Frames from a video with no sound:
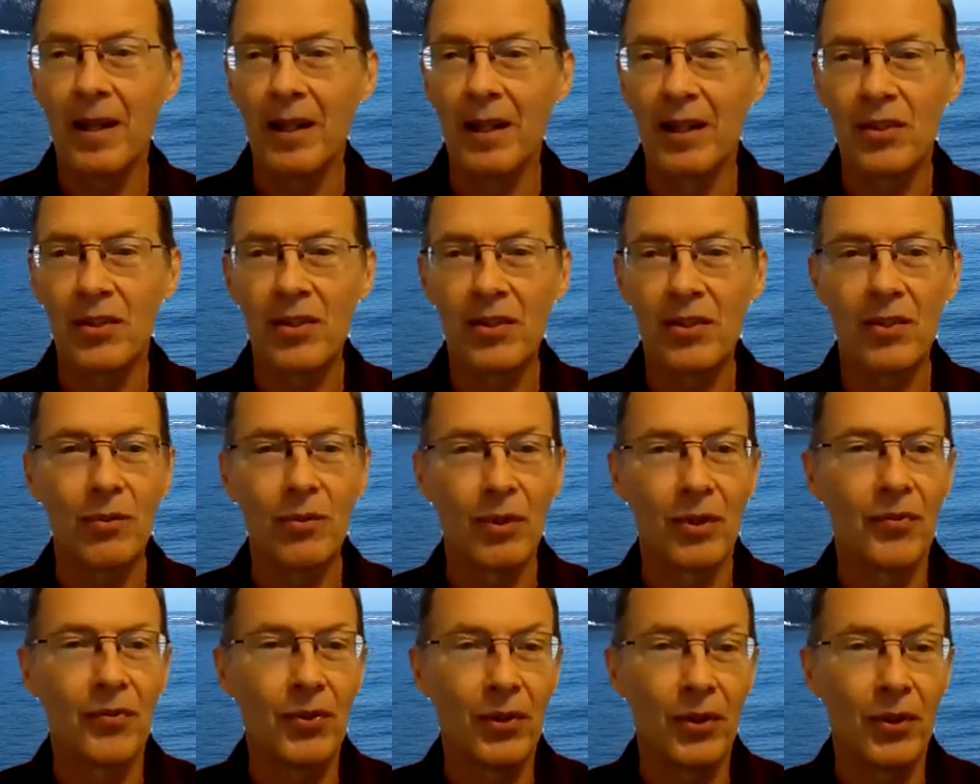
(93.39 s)
It's
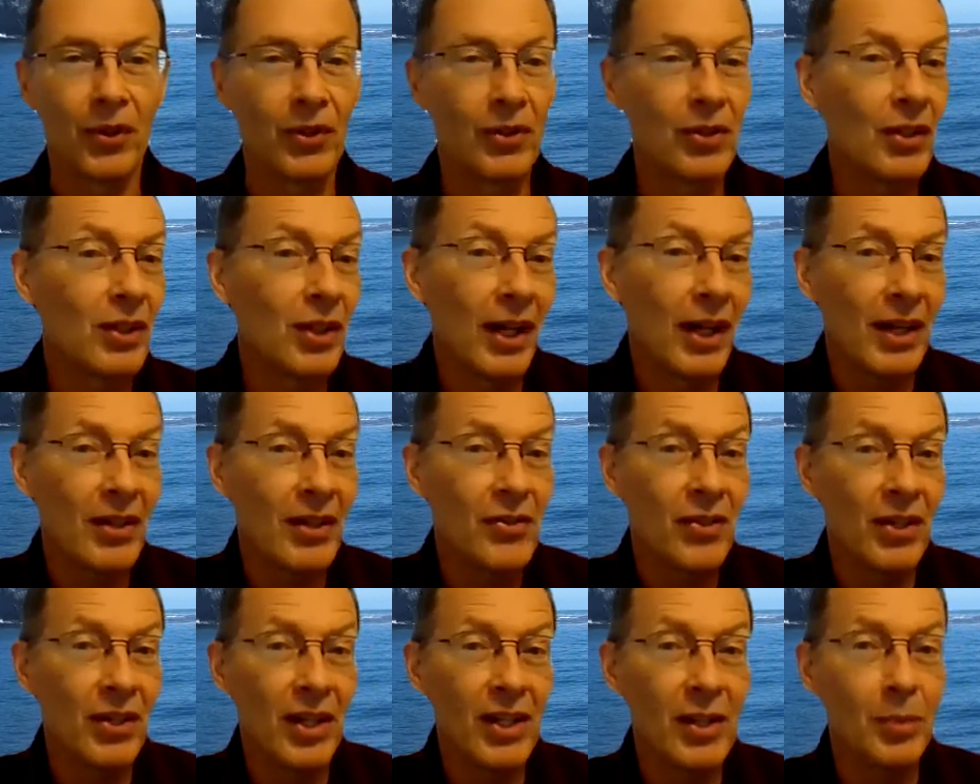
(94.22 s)
referring to the
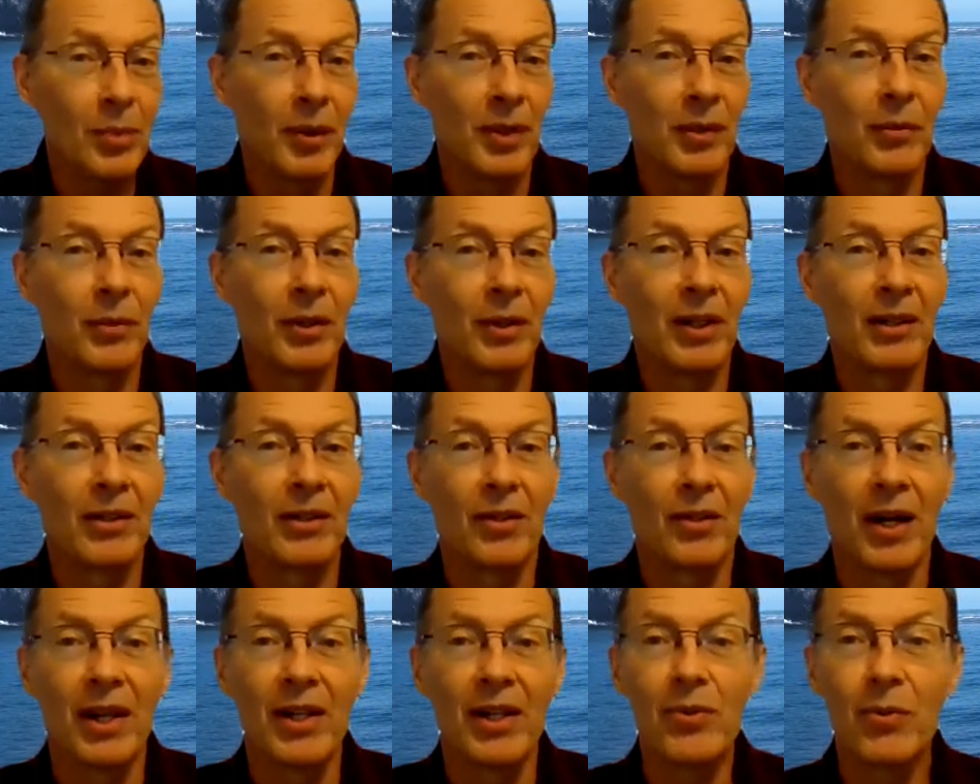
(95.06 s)
last judgment when
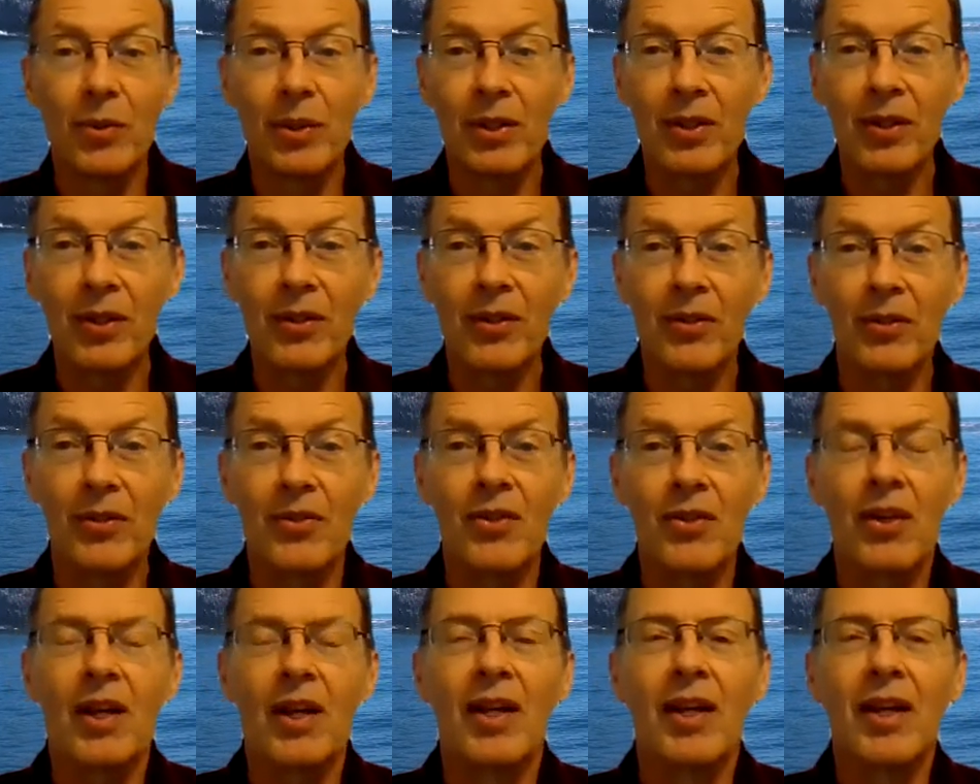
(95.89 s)
Christ
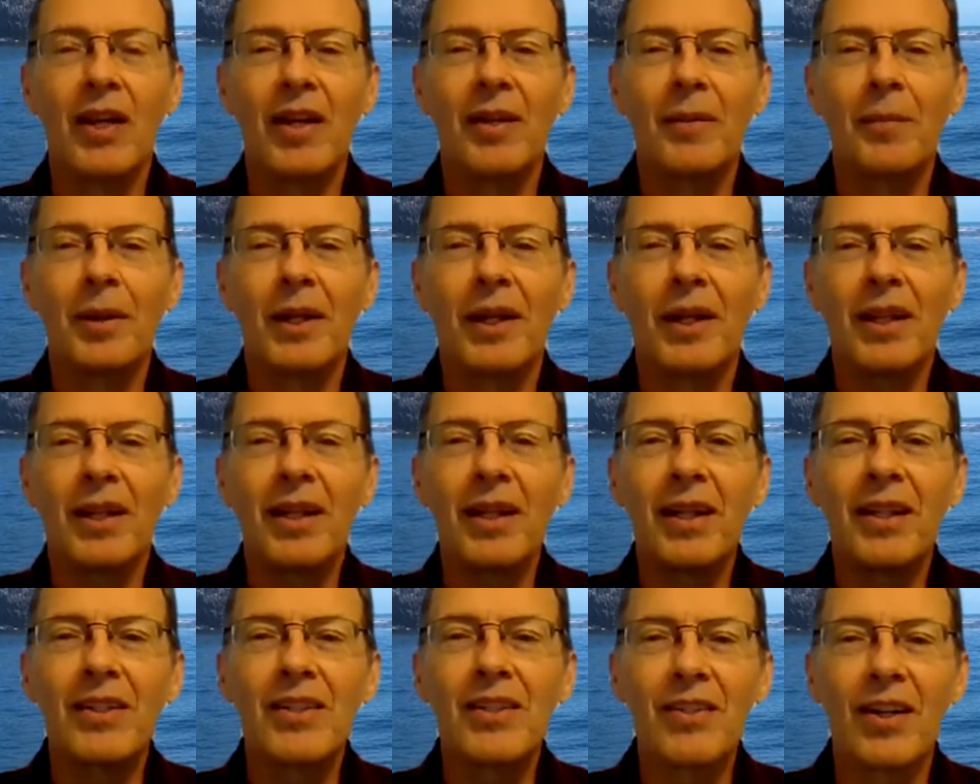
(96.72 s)
returns, but
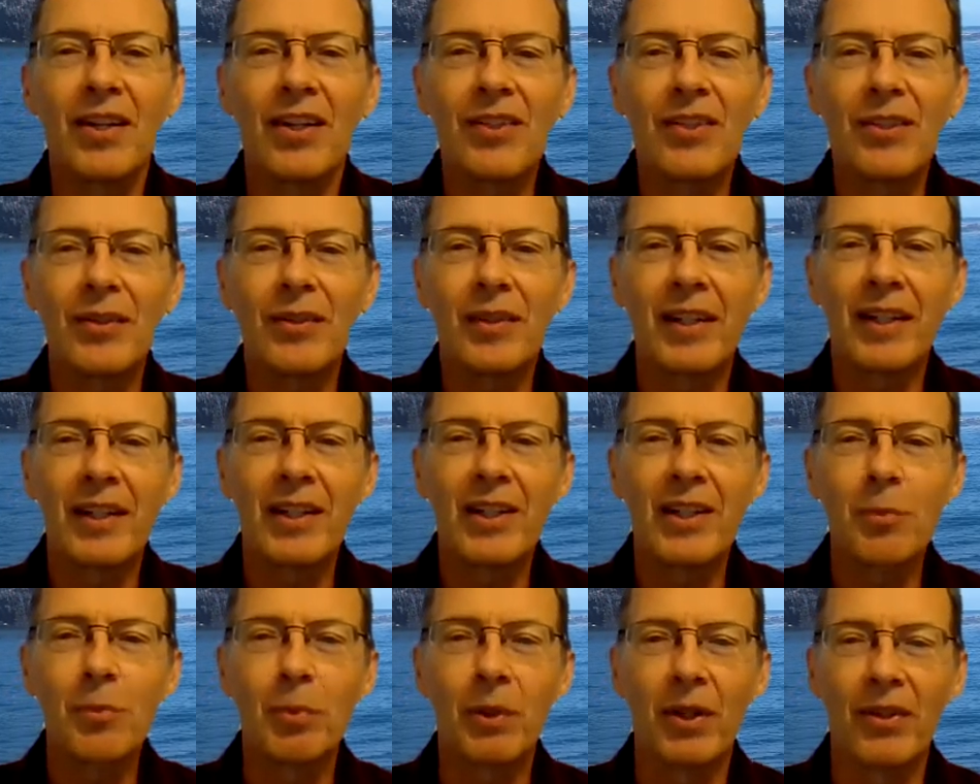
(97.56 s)
it is also
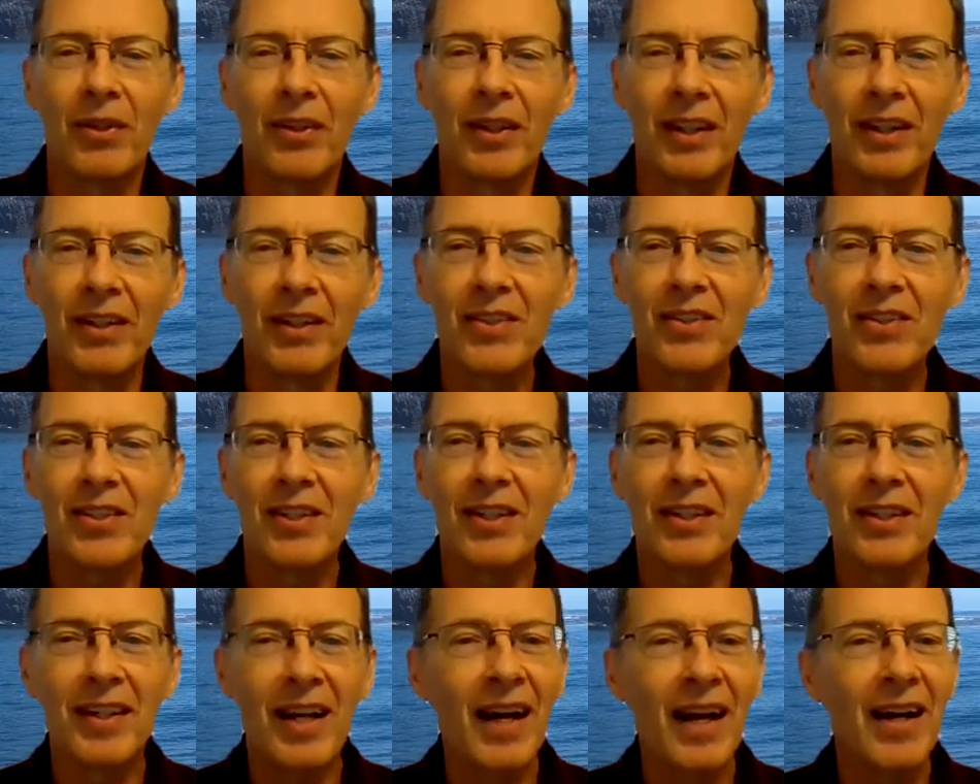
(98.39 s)

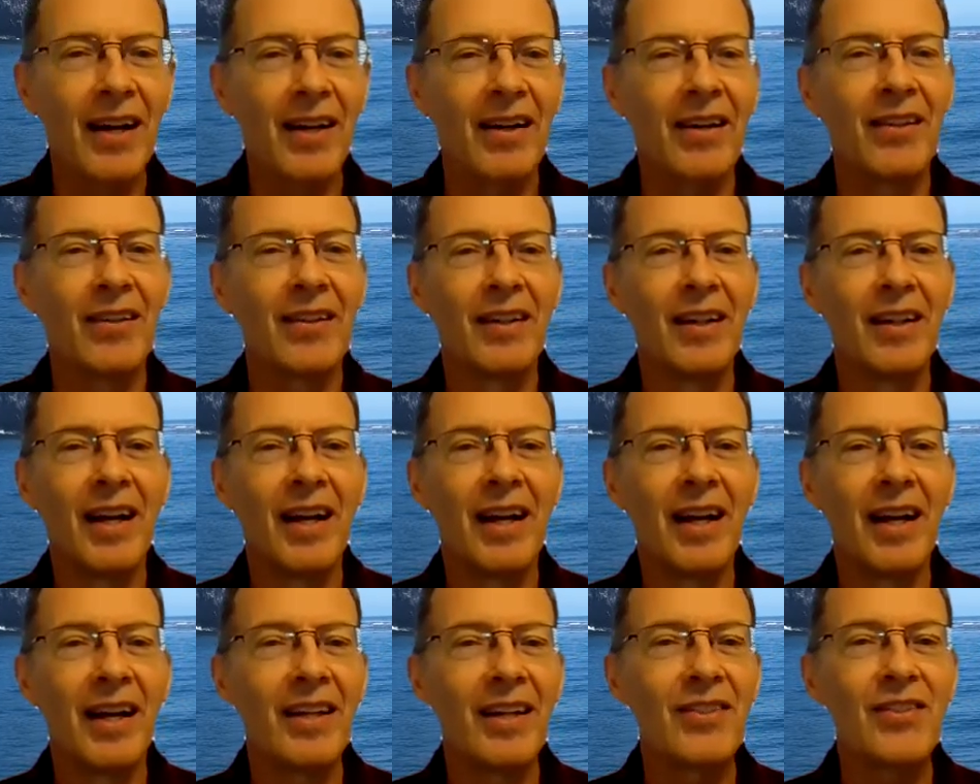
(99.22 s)
experienced now.
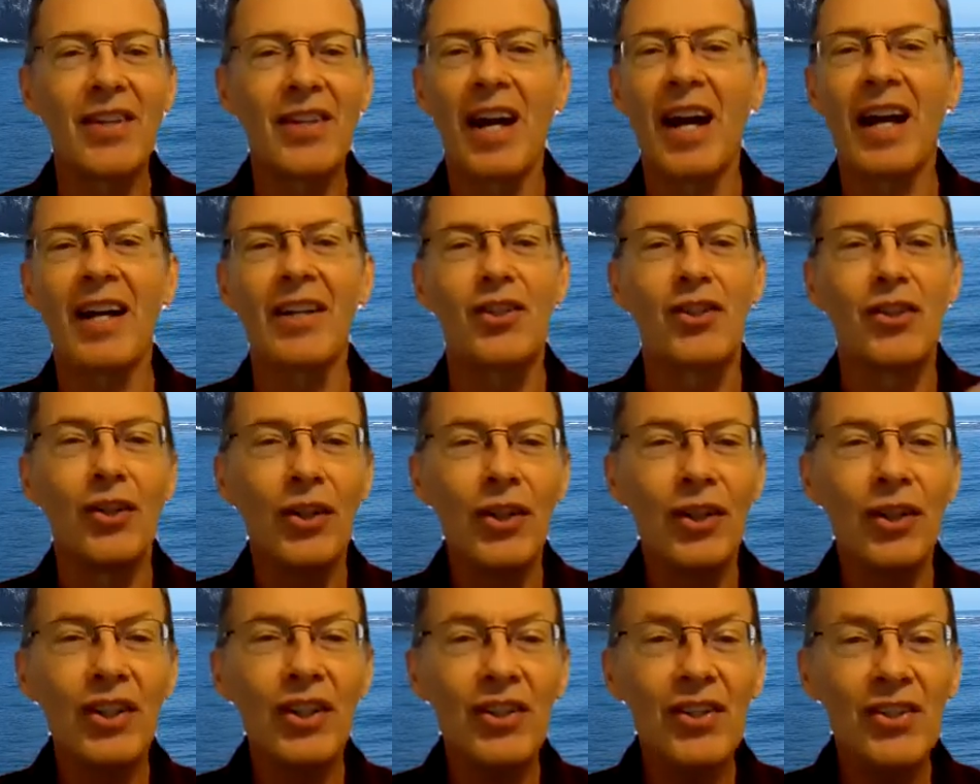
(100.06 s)
It's as
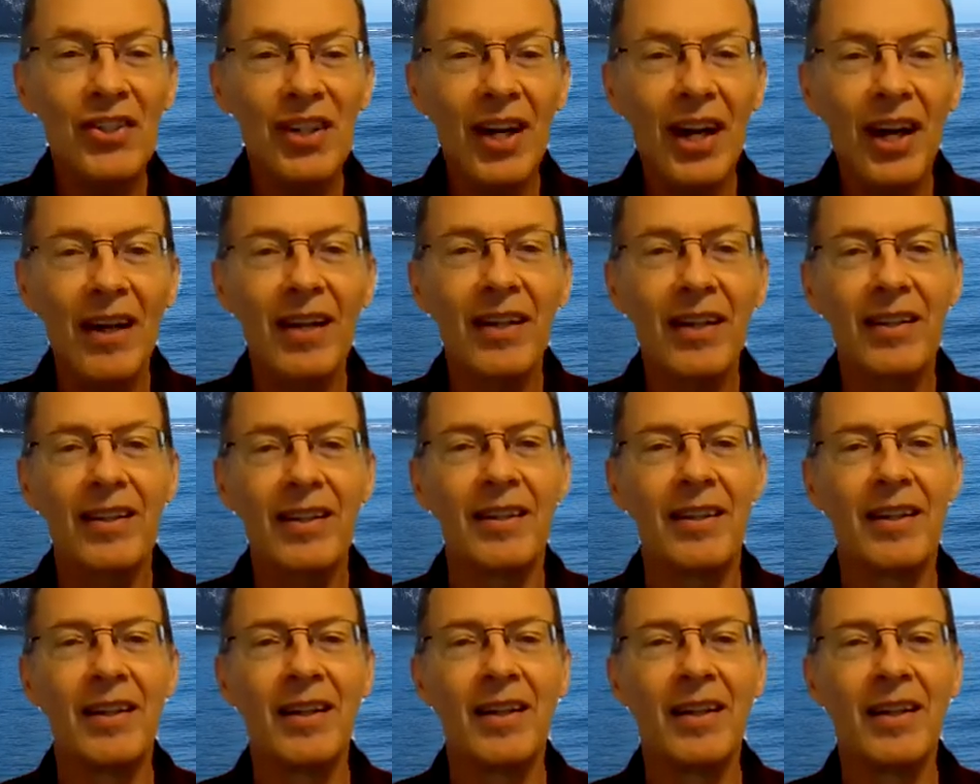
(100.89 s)
good as
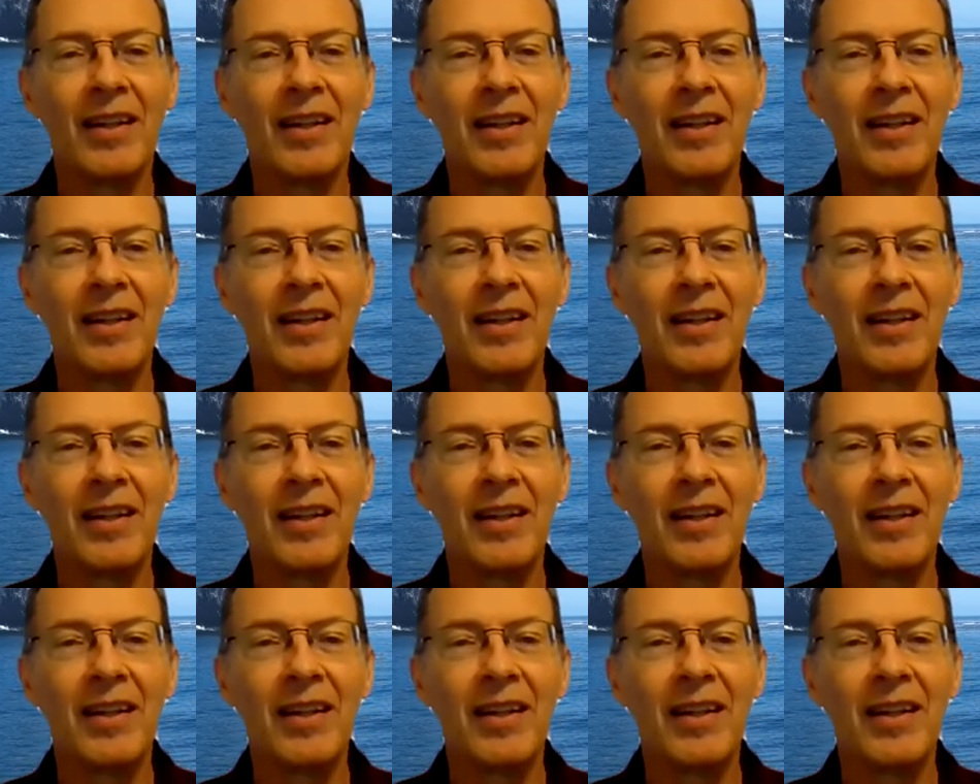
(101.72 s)
done